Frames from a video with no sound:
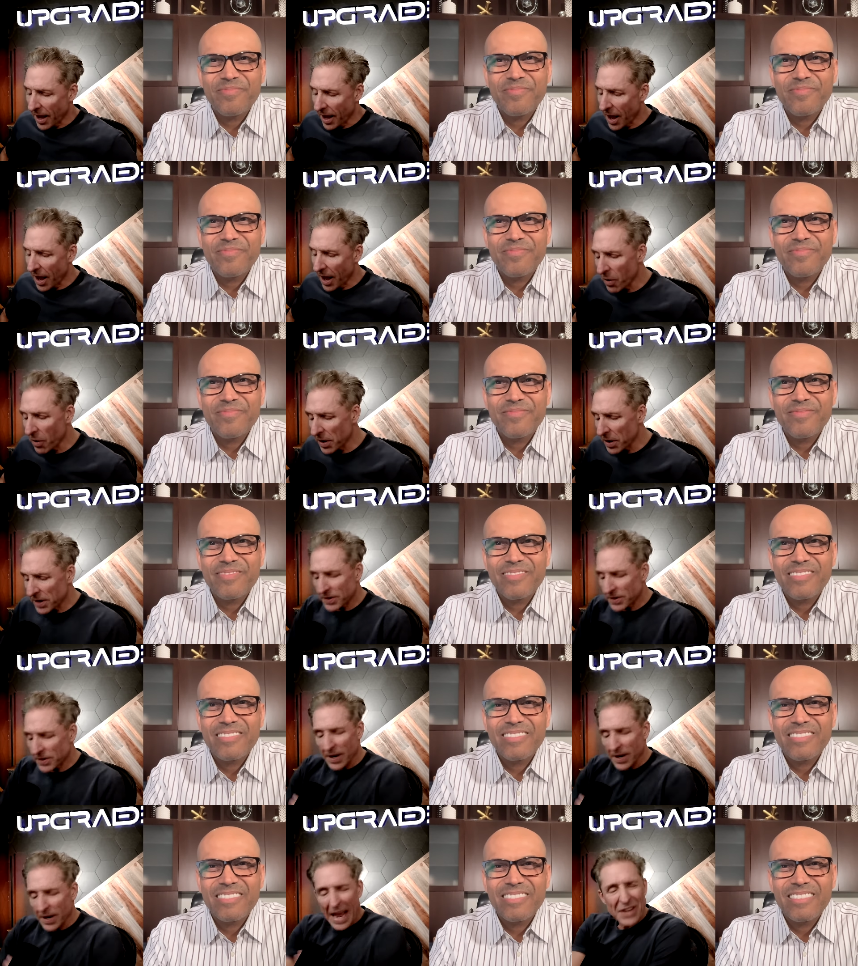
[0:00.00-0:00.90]
Speaker 1: I
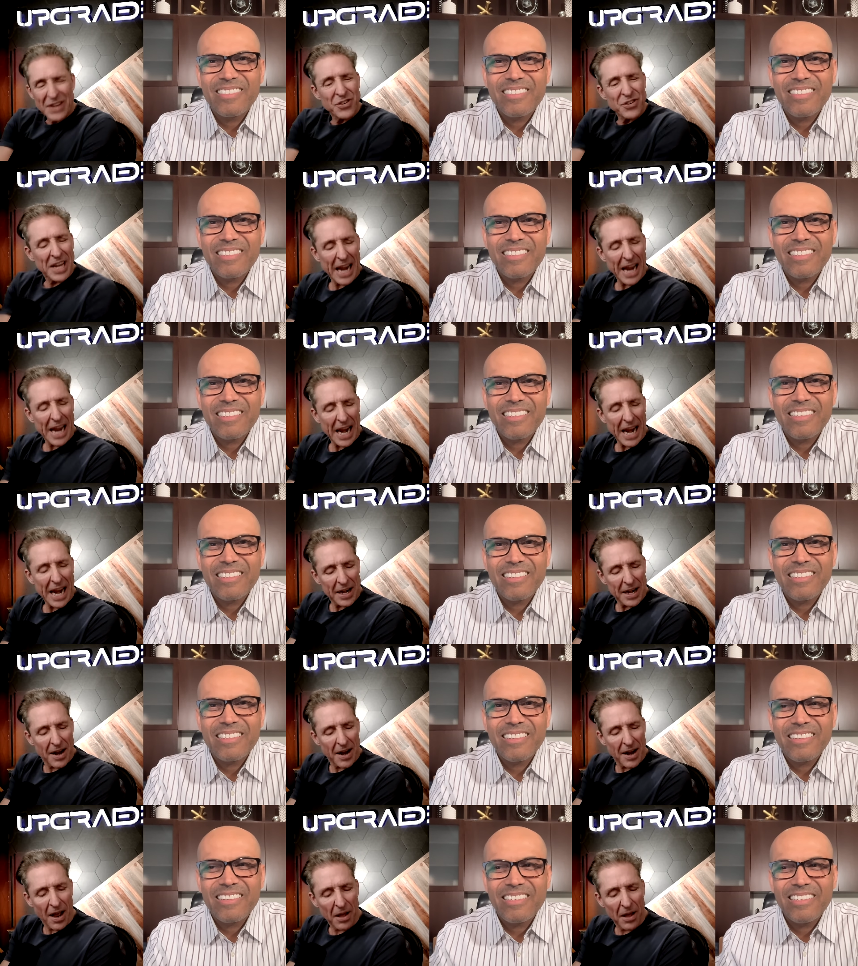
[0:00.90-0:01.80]
wanted to
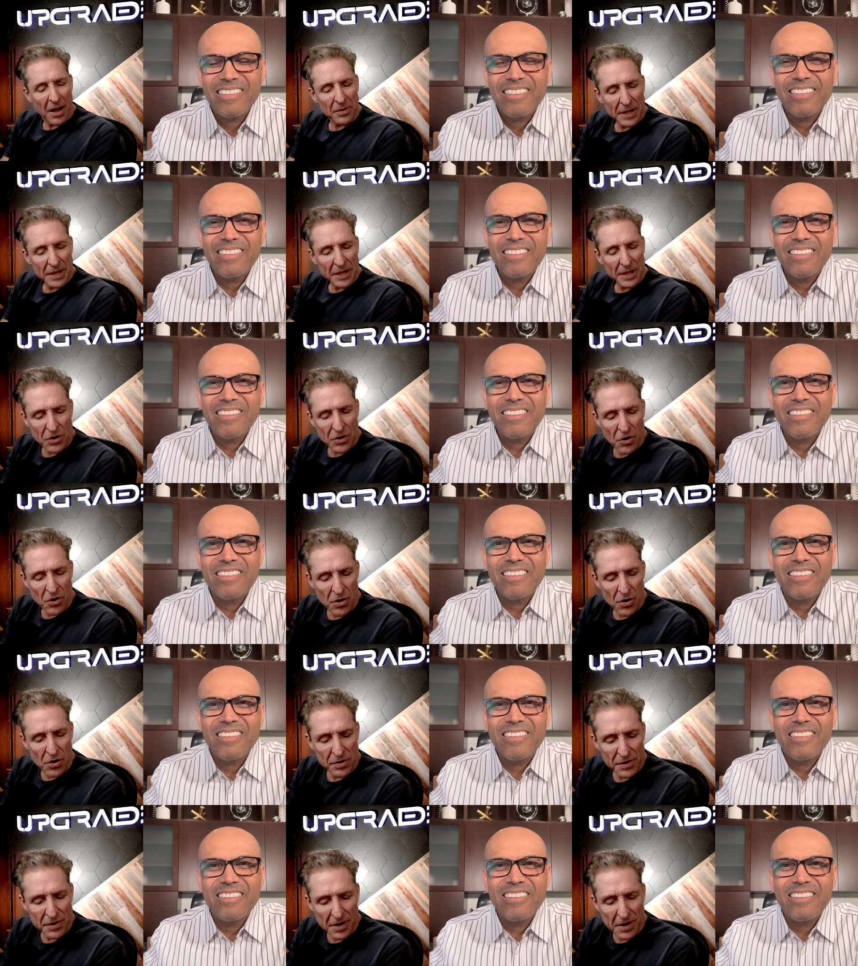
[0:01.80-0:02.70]
educate uh,
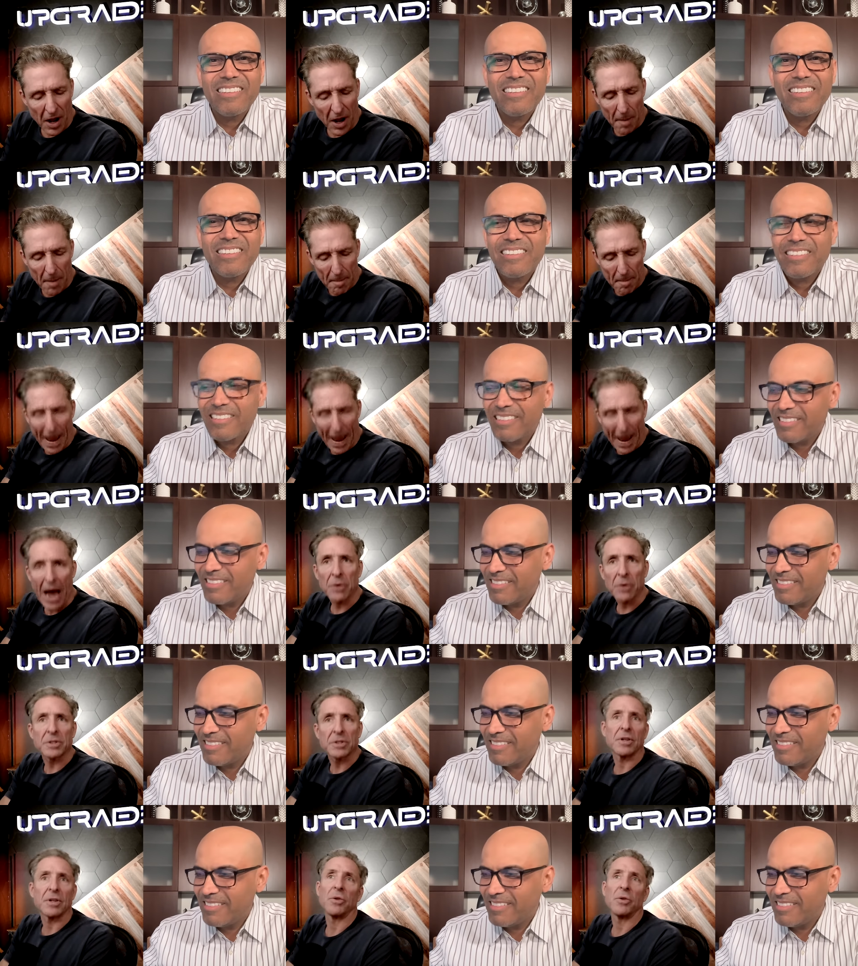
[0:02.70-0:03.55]
listeners about